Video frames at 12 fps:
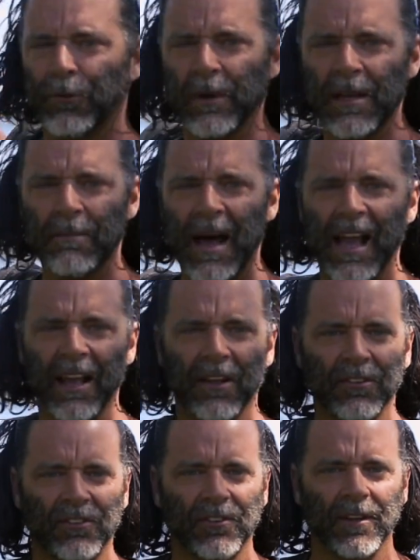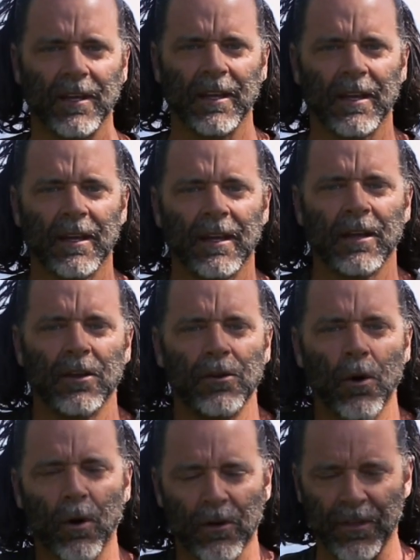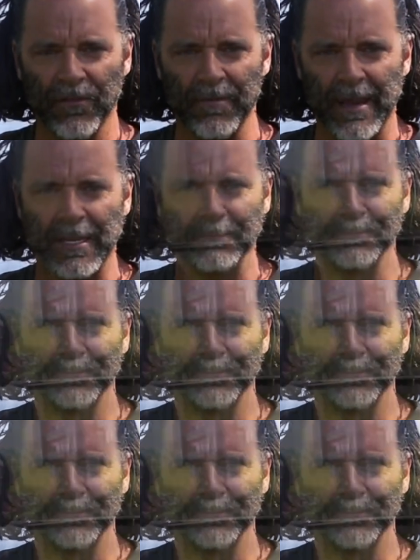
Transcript: 3 miles north of me.